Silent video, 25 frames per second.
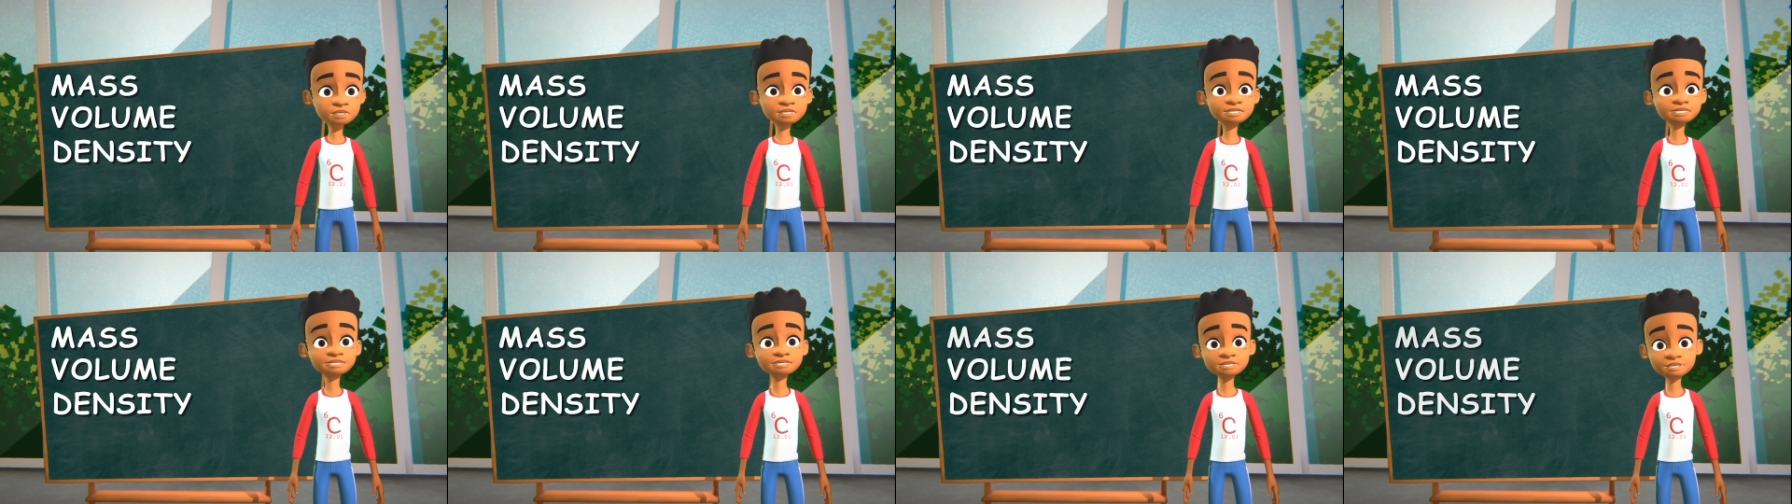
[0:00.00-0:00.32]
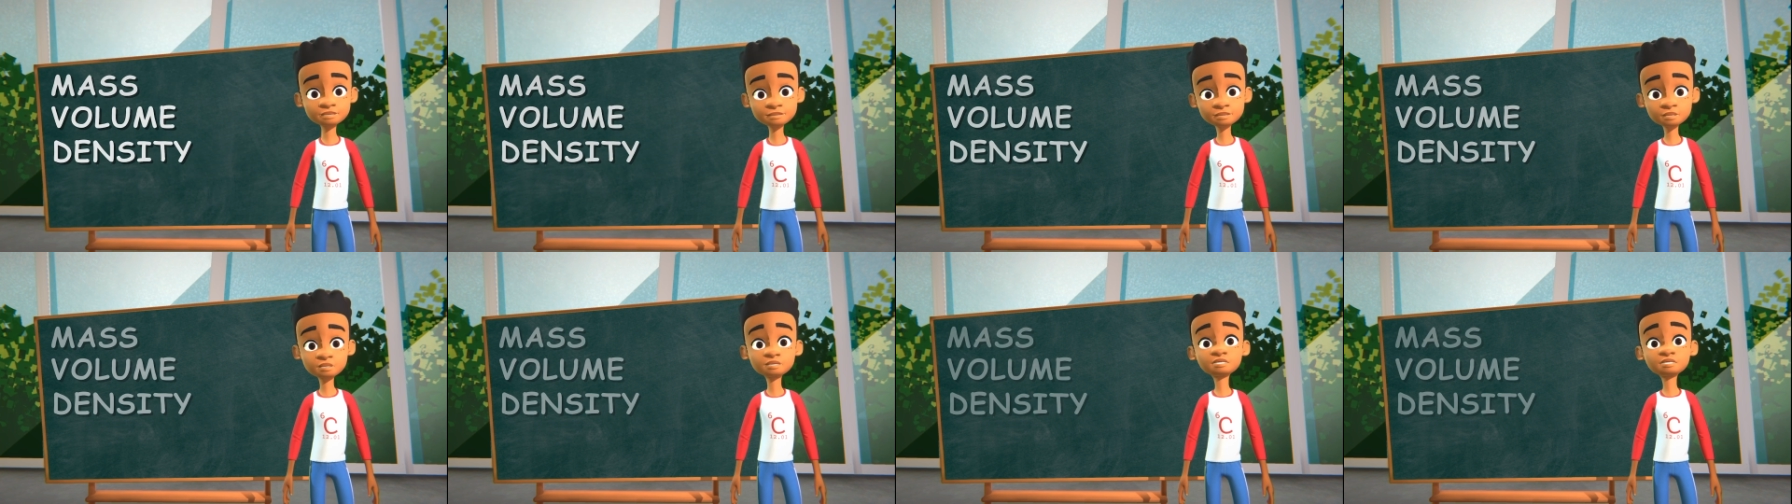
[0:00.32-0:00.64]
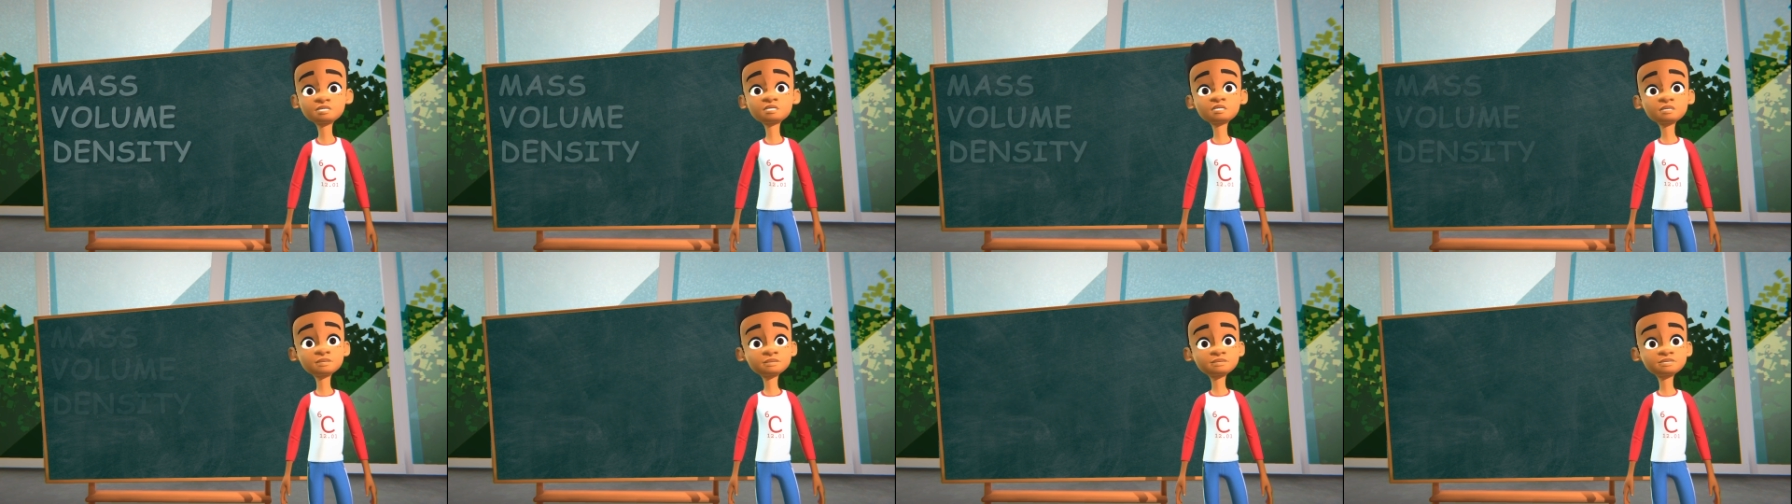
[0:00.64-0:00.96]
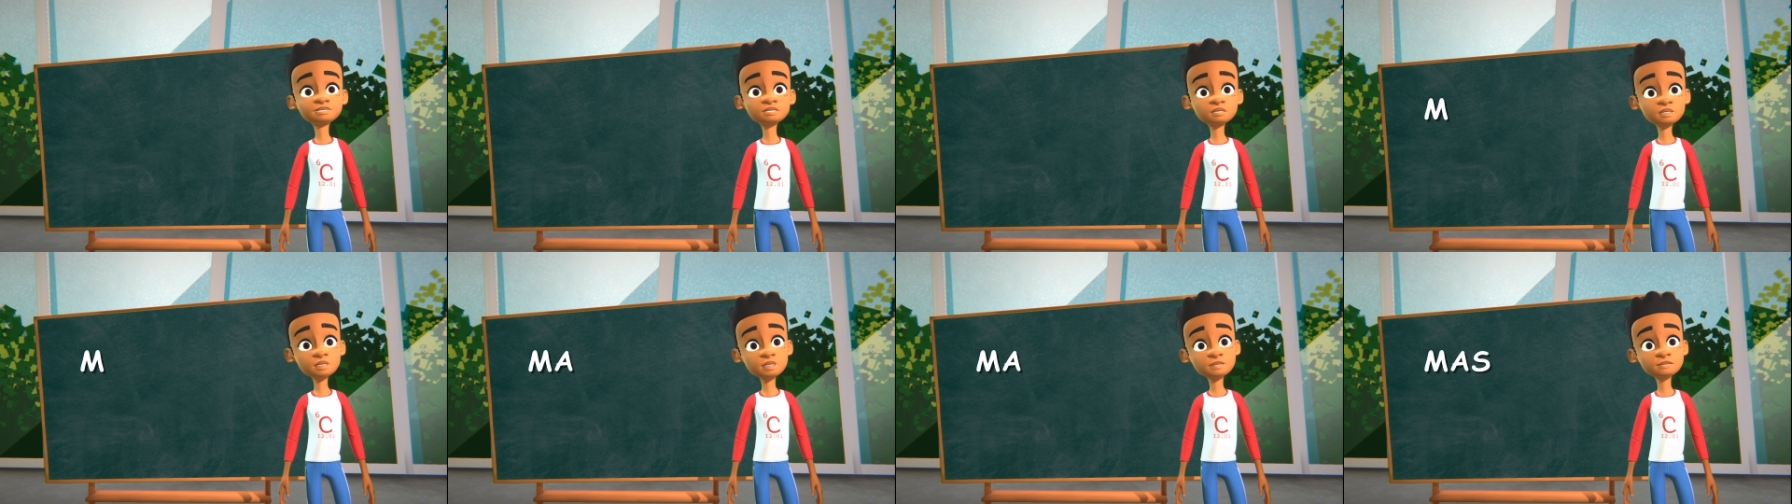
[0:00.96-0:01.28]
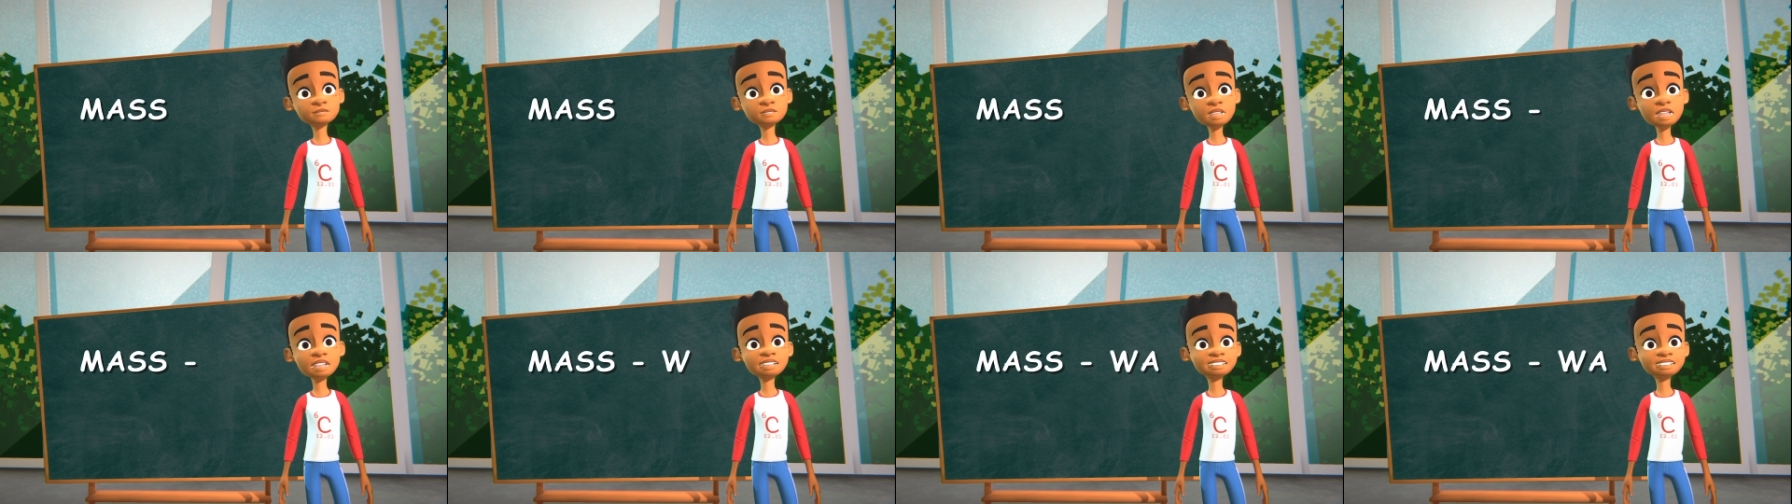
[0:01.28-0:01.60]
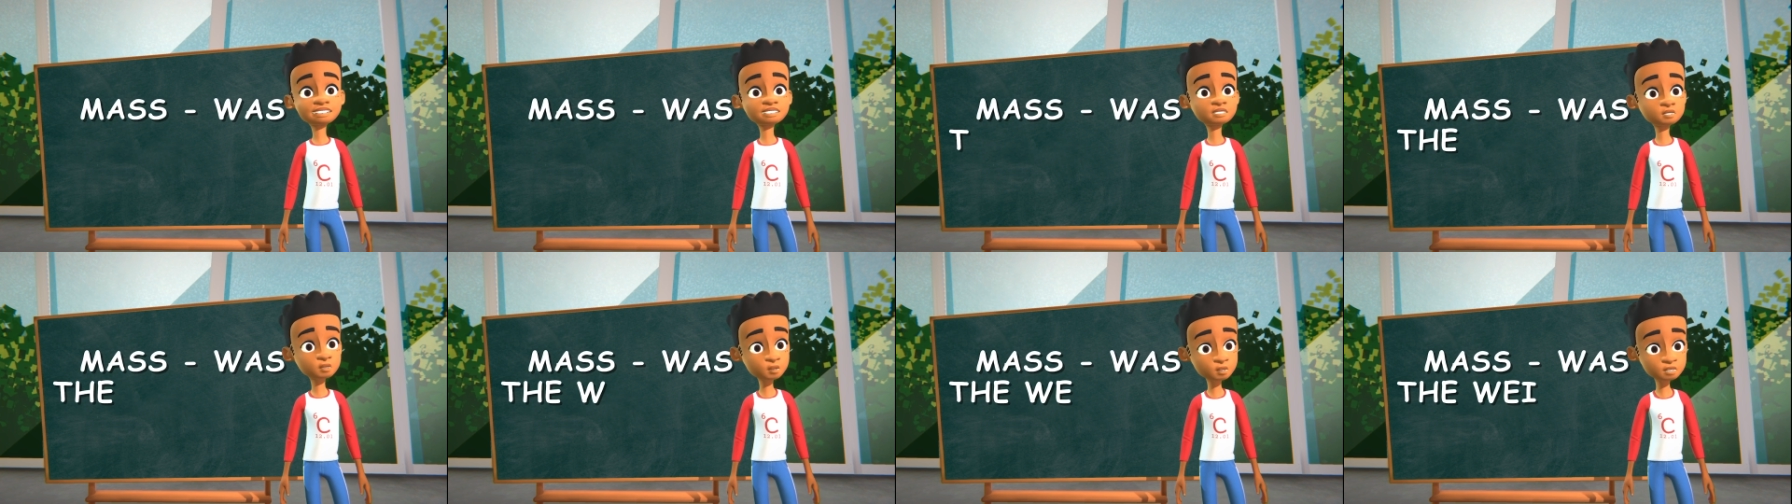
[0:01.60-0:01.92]
In simple terms,
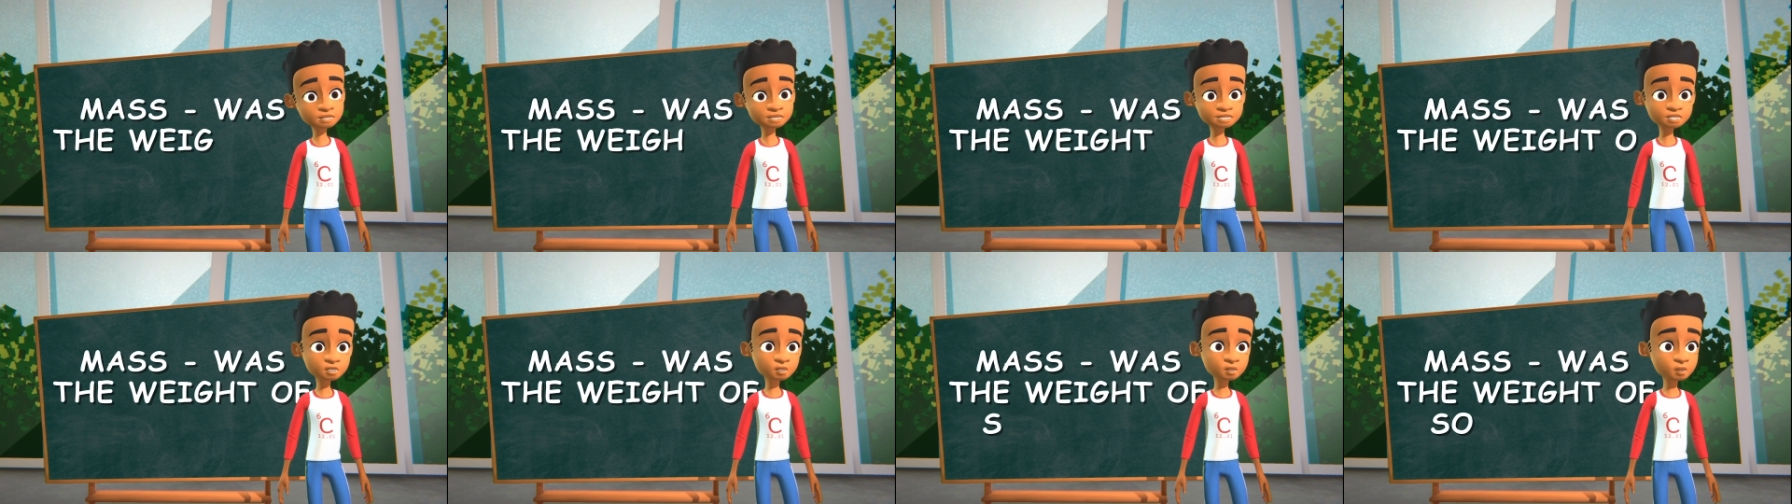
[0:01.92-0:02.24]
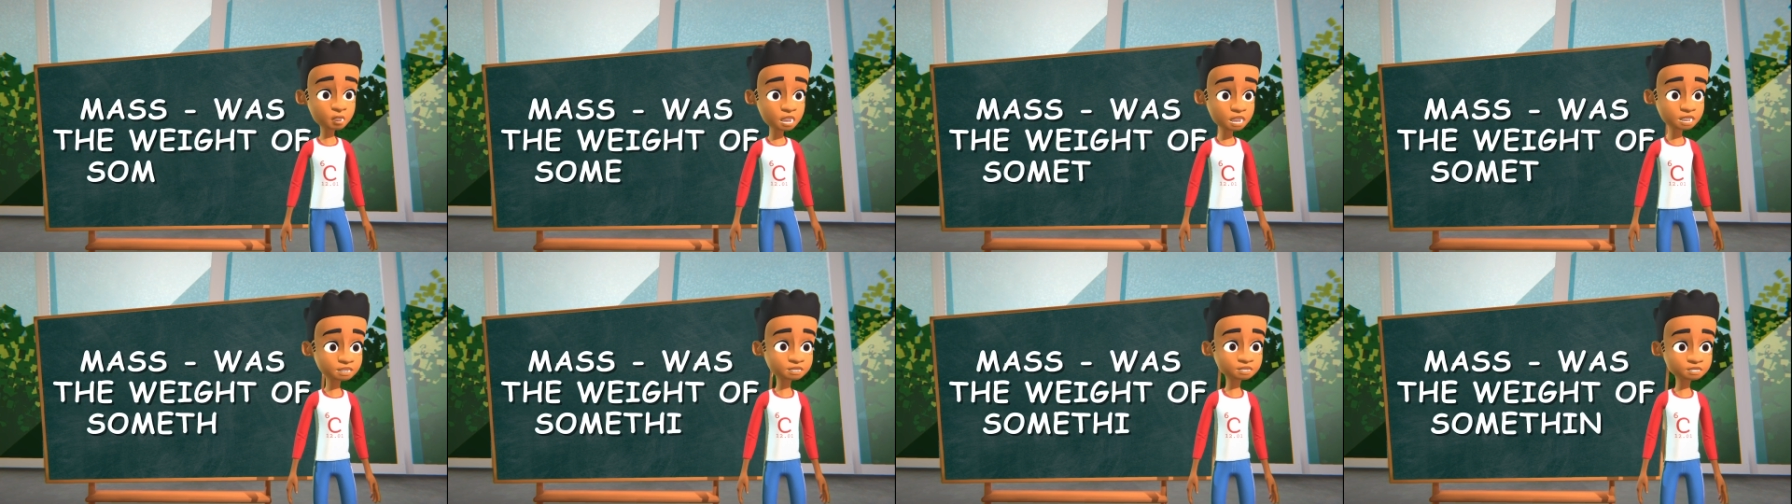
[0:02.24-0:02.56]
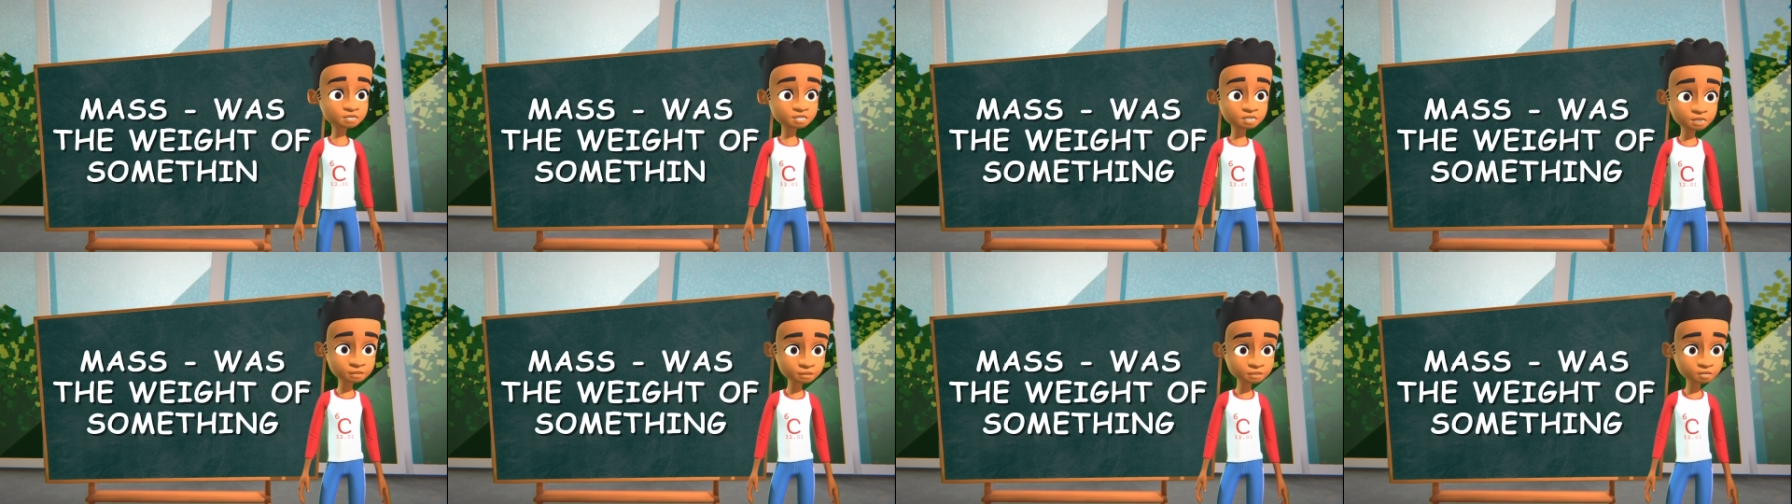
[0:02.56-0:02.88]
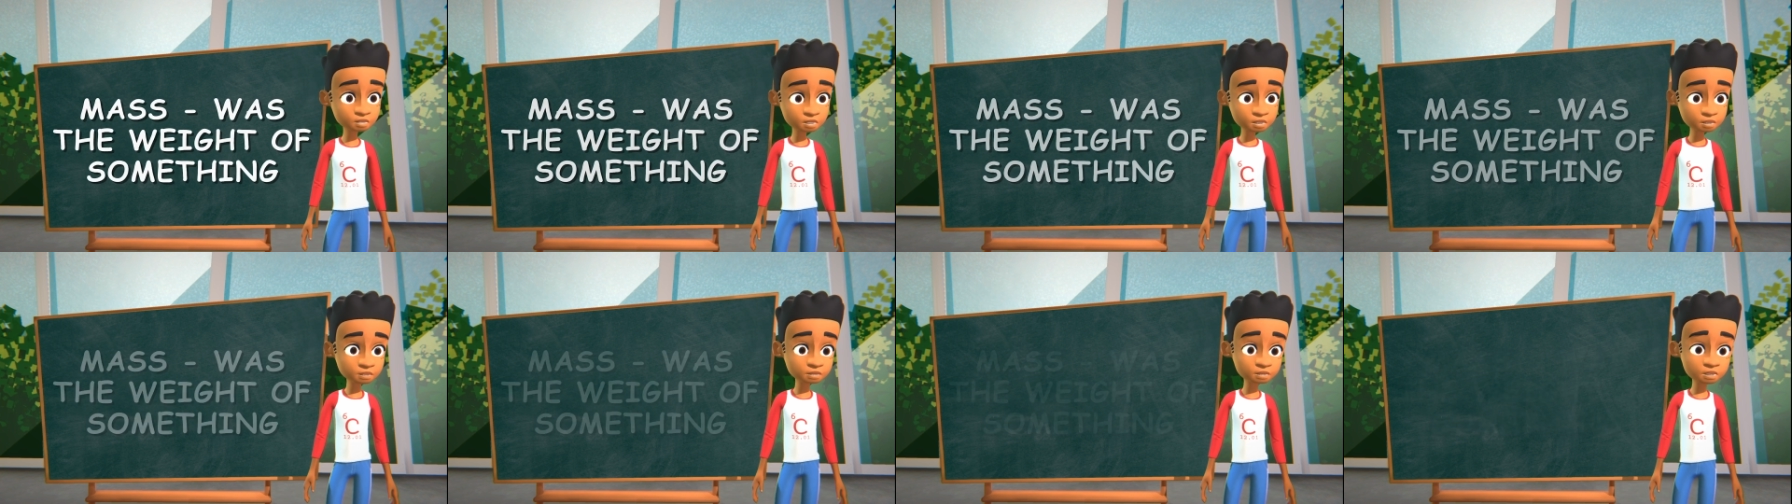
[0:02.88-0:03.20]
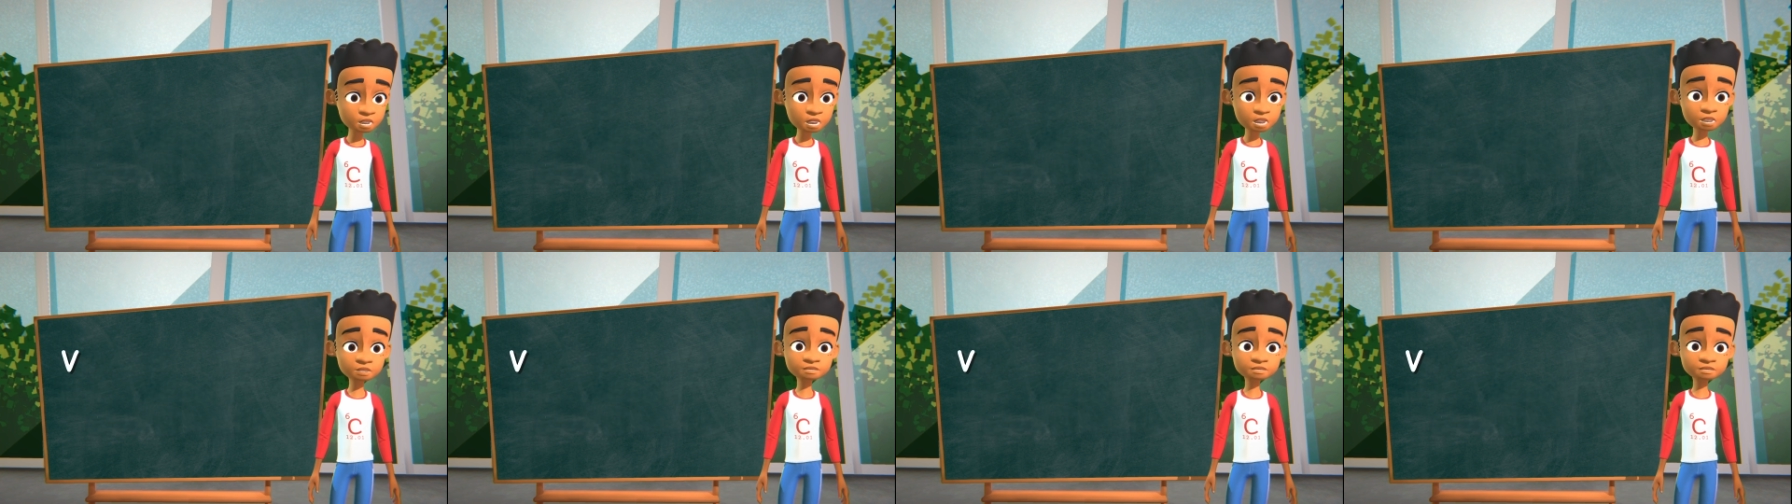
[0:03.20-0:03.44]
mass was the weight of something,